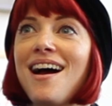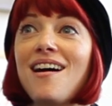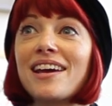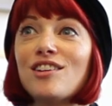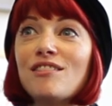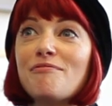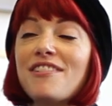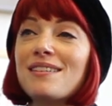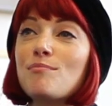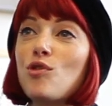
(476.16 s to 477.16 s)
I could have
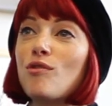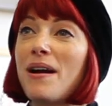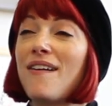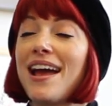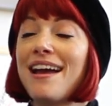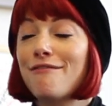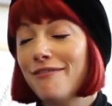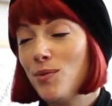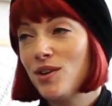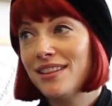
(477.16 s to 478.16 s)
written more about
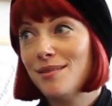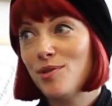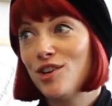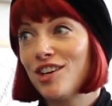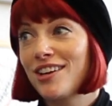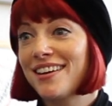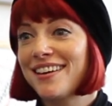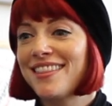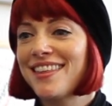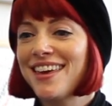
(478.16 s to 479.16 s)
everyone in the book.
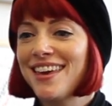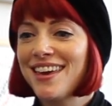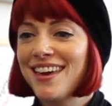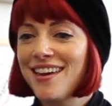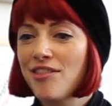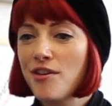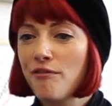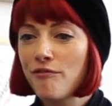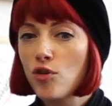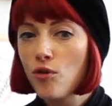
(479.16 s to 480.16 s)
The
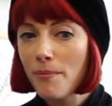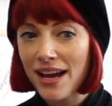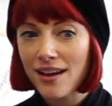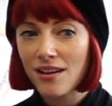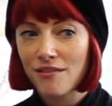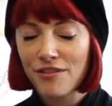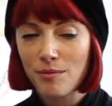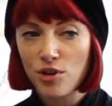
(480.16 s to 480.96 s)
format of the